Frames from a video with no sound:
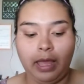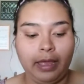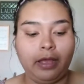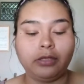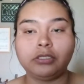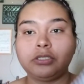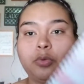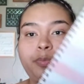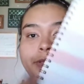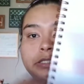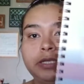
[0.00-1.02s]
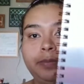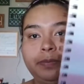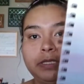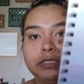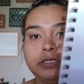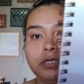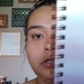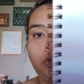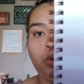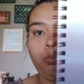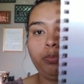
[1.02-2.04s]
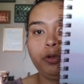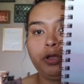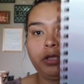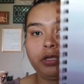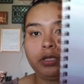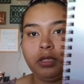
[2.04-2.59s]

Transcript: I also picked up this notebook